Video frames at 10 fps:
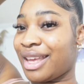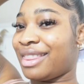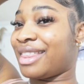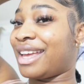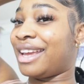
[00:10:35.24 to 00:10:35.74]

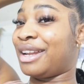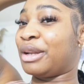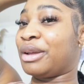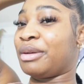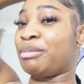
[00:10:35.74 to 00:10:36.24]
And
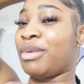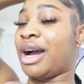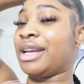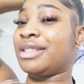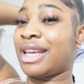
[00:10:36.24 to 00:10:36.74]
then
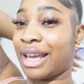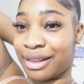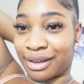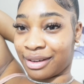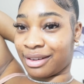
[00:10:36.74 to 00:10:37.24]
my
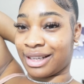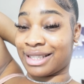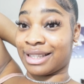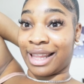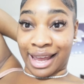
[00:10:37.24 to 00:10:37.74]
tailor
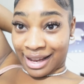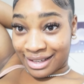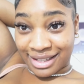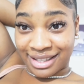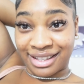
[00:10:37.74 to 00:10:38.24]
is
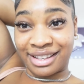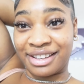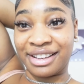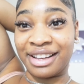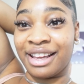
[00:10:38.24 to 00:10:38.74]
late.
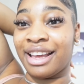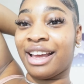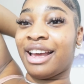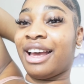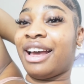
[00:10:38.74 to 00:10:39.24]

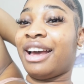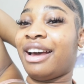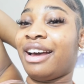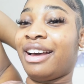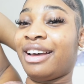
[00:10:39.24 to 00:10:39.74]

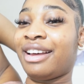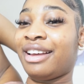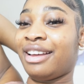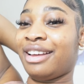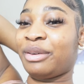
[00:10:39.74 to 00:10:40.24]

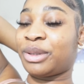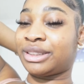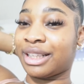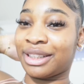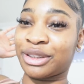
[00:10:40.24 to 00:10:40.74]
We're
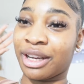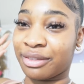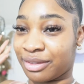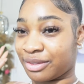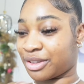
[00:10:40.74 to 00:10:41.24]
stuck in
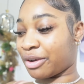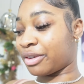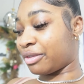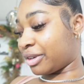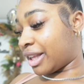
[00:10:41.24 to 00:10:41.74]

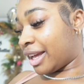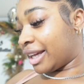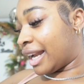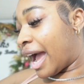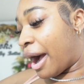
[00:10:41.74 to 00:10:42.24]
traffic for
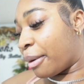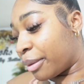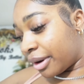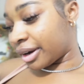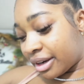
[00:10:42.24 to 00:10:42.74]
like an
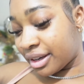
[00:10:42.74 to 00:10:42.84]
hour.